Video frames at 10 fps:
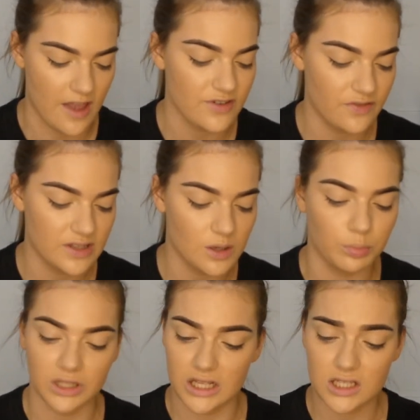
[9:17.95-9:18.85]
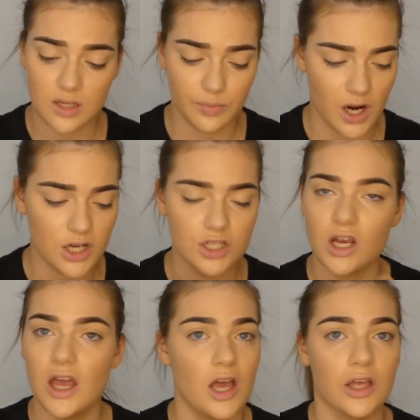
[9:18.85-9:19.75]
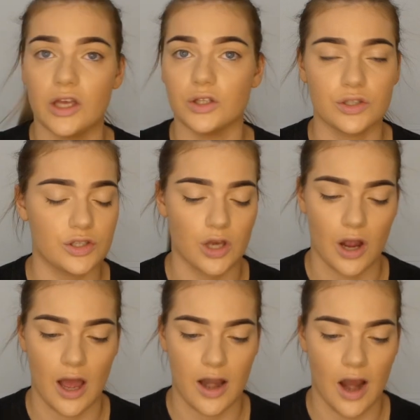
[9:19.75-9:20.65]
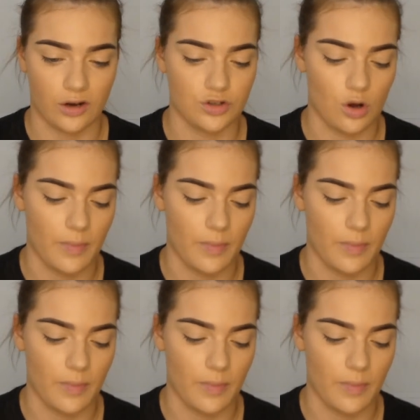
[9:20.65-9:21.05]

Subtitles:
Even if it's a blending brush, it looks so unnatural.